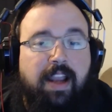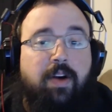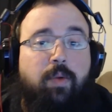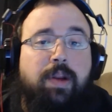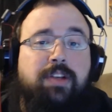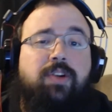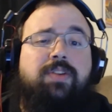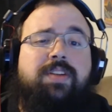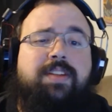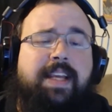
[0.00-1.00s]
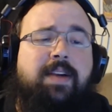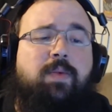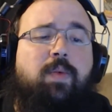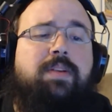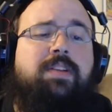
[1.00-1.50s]
fucking Original
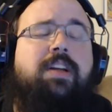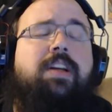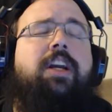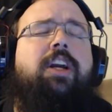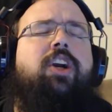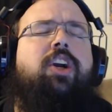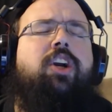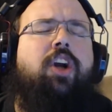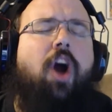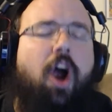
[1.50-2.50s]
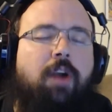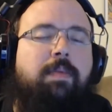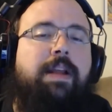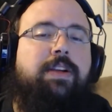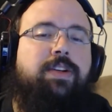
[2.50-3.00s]
Sin was
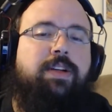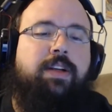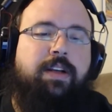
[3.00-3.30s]
garbage.